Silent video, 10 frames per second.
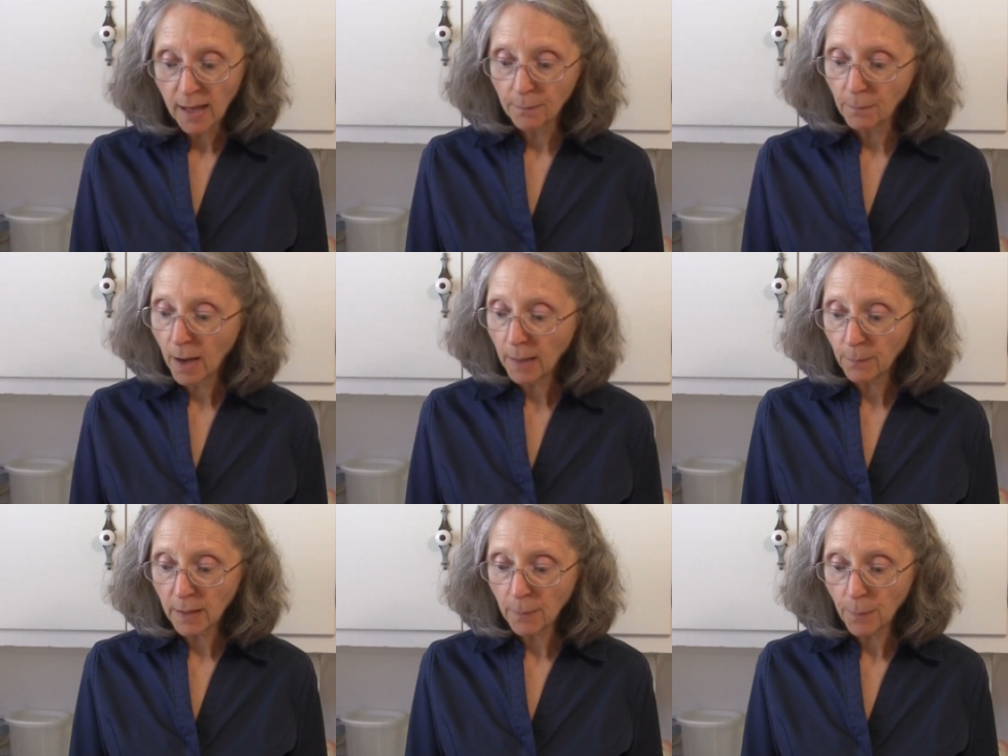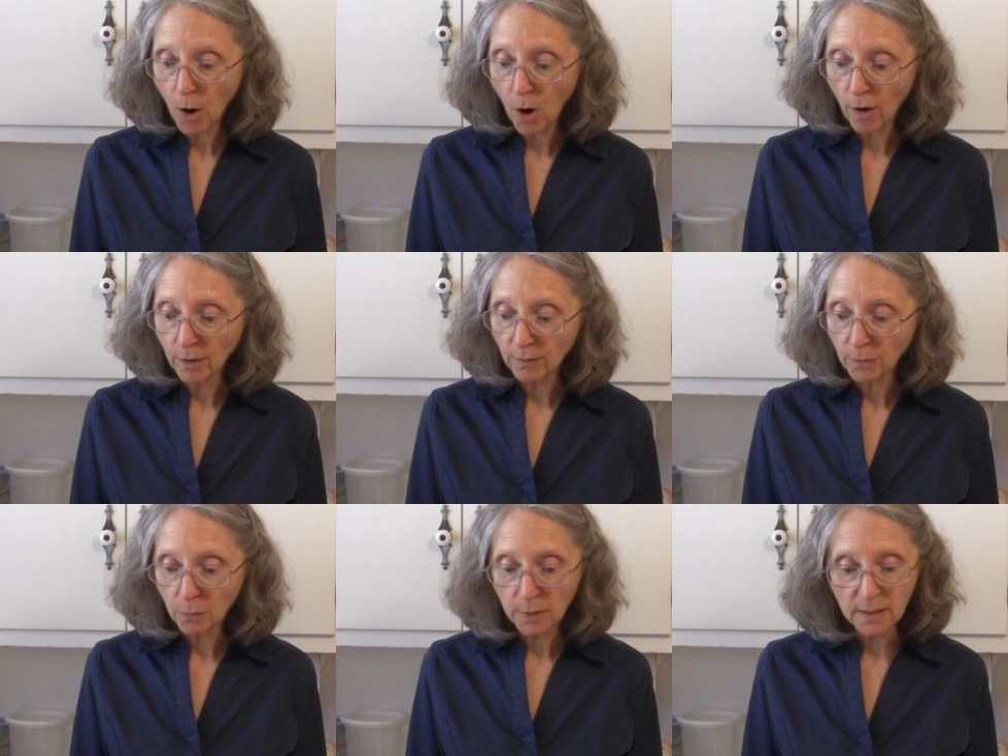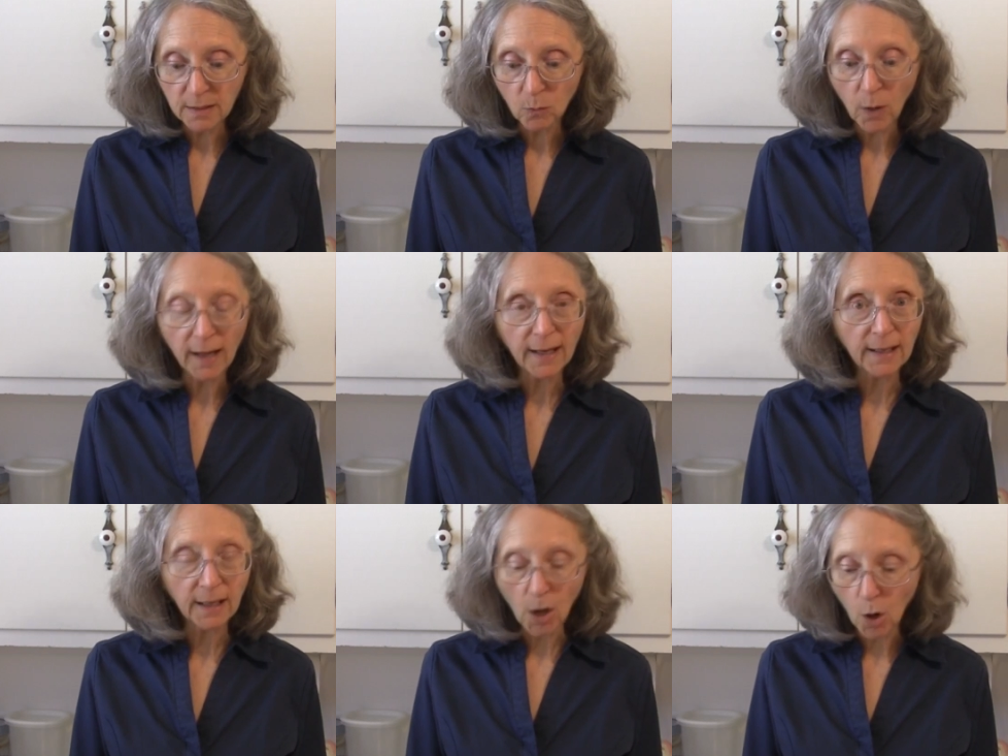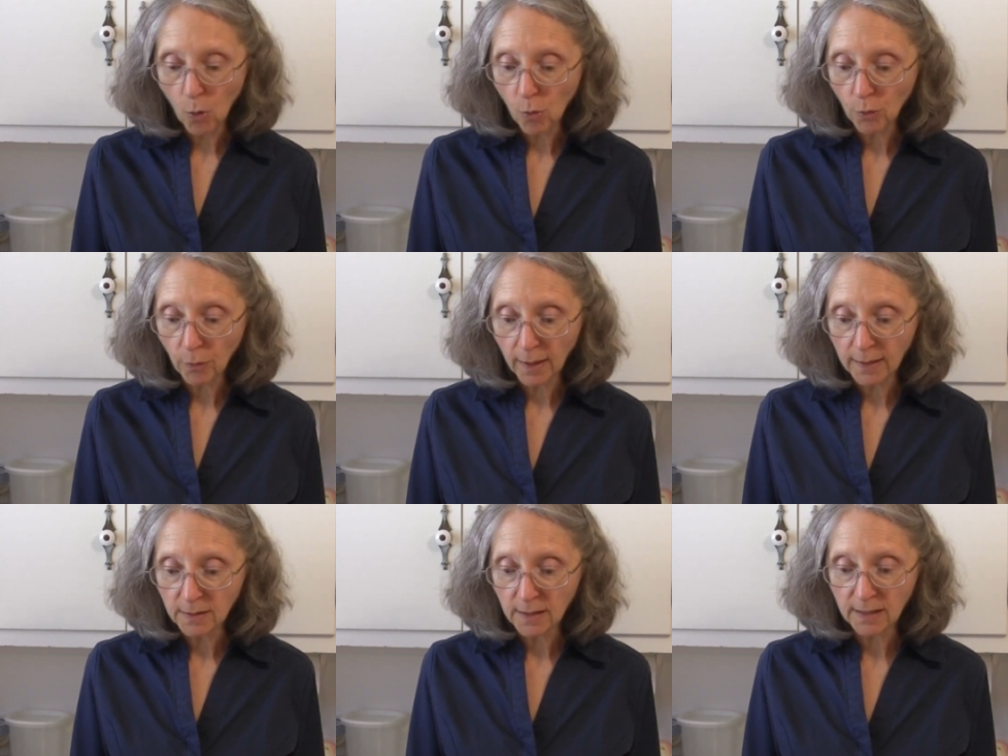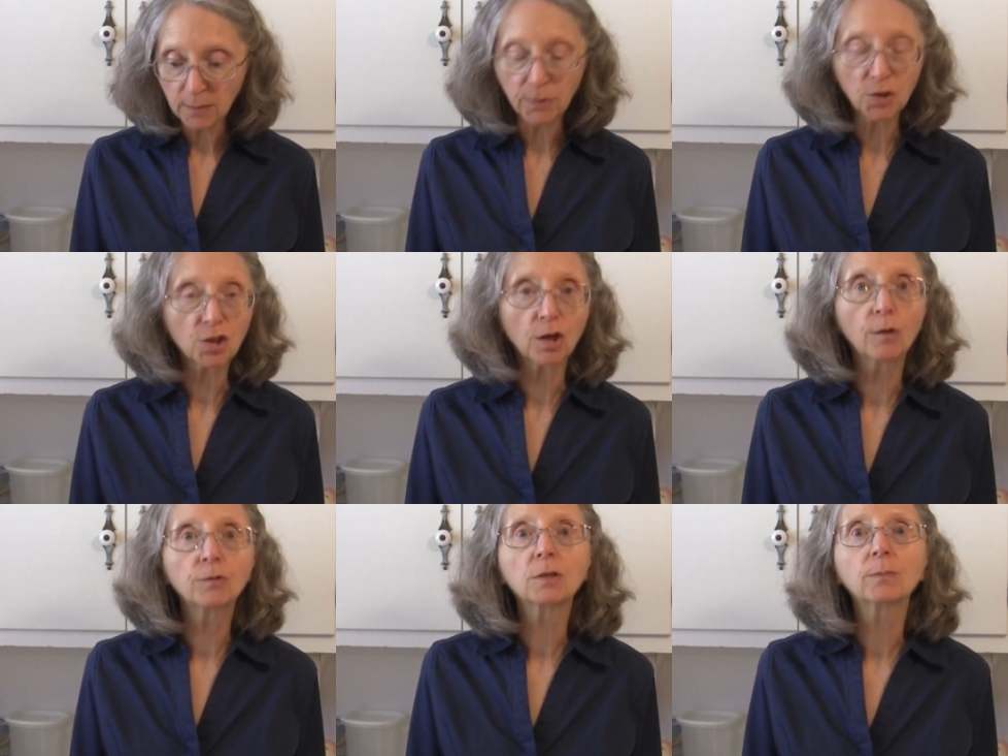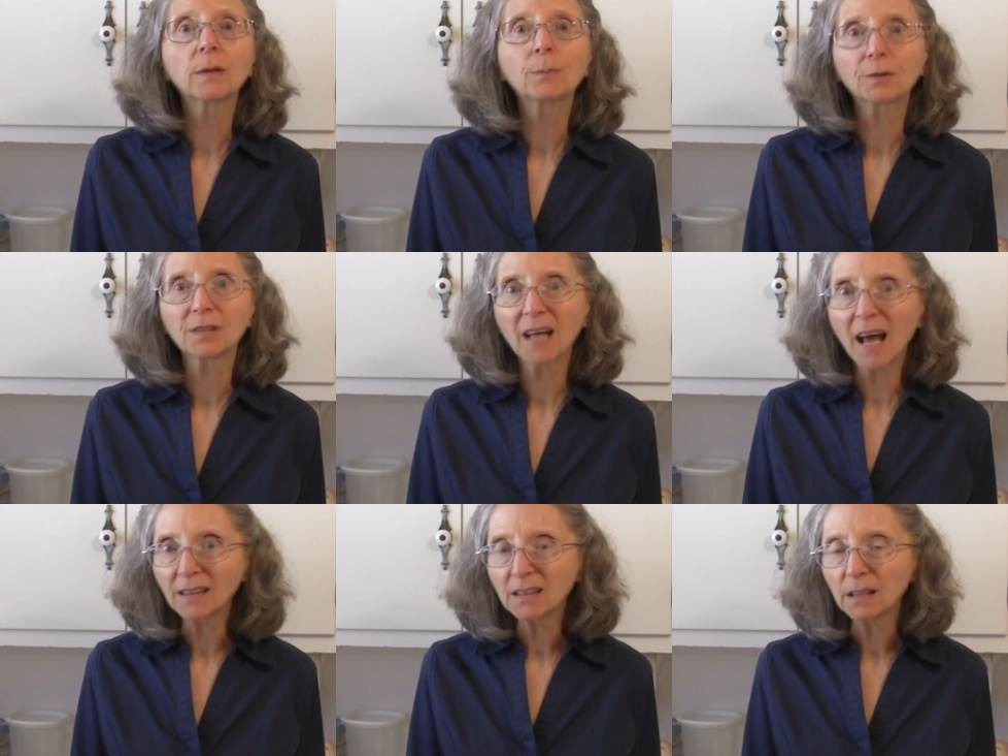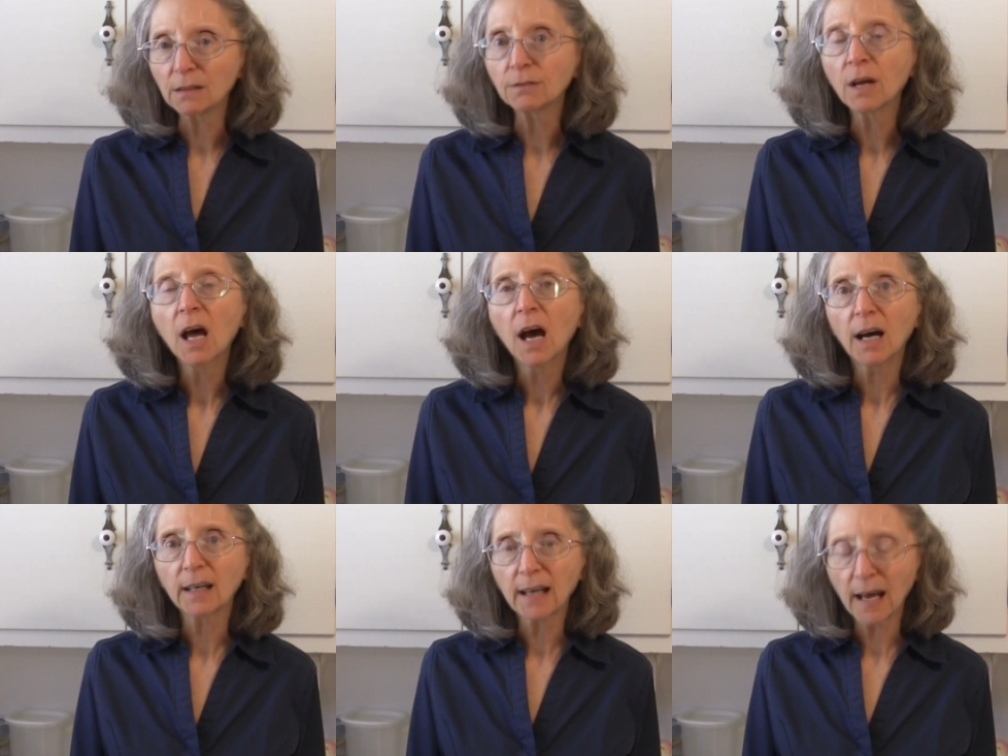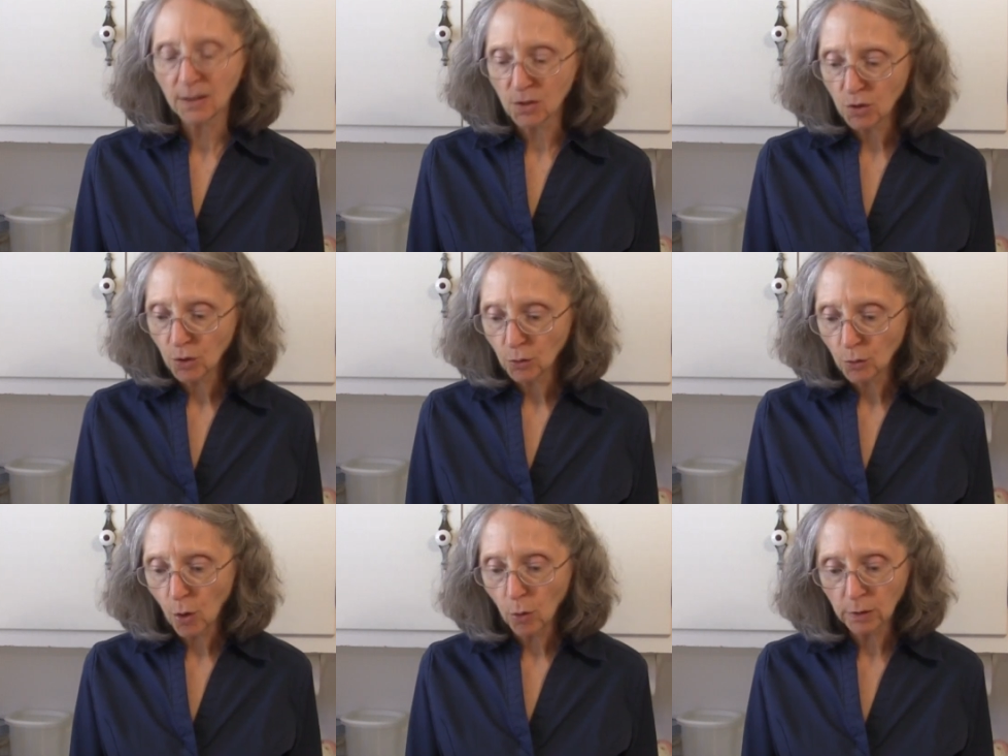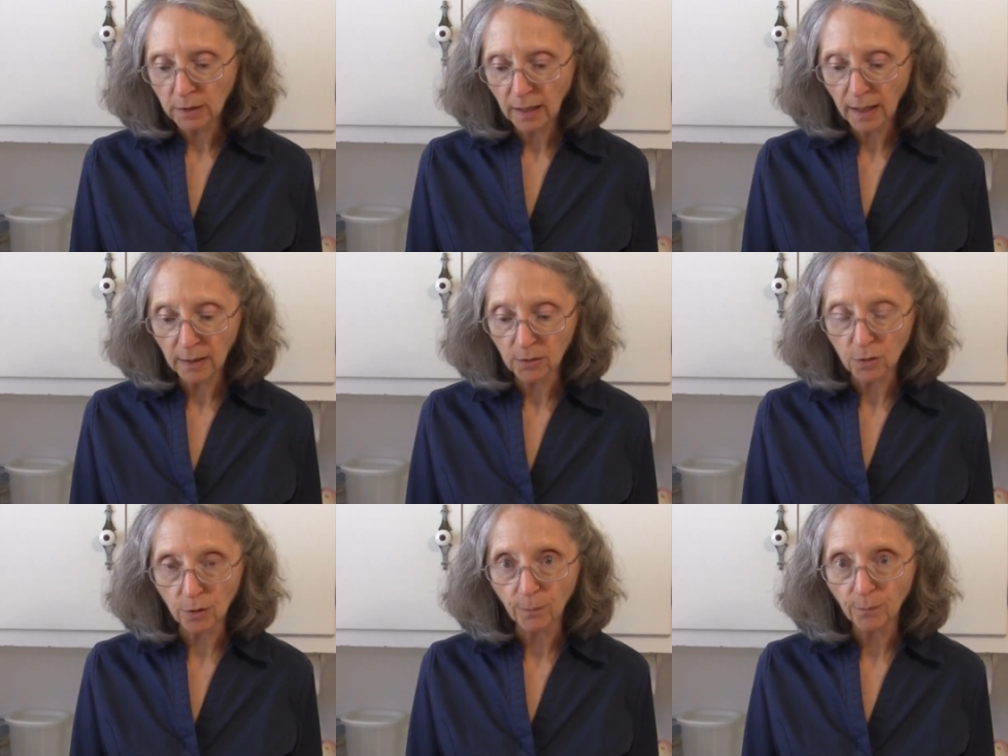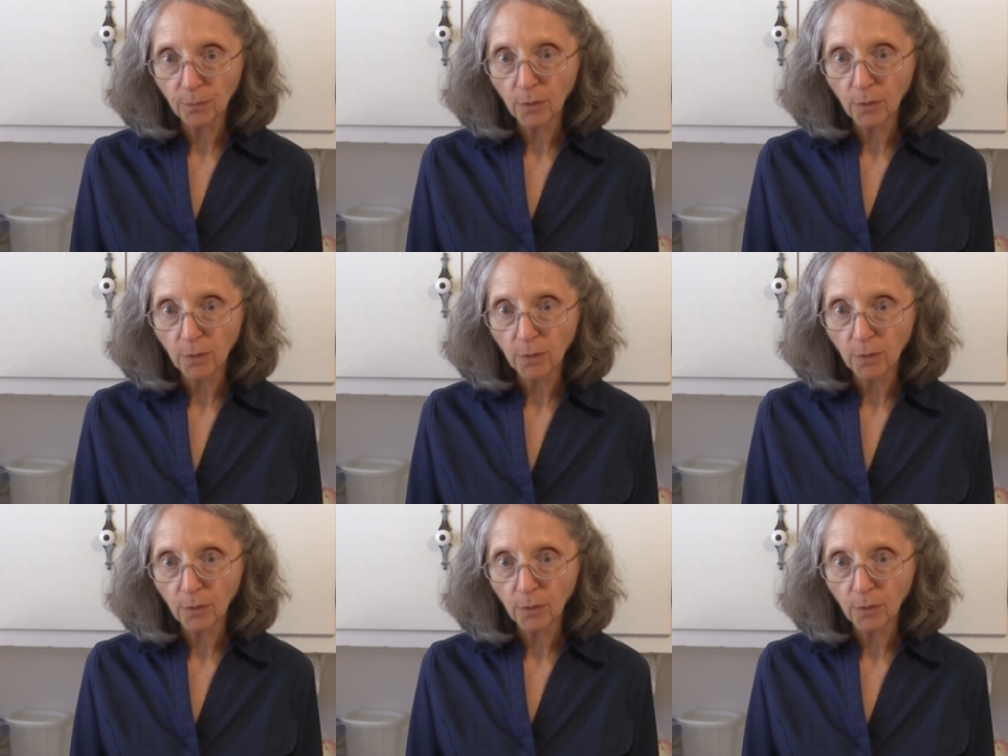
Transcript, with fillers: It might be a part of the reason why eating whole grains has been shown to be protective against colon cancer.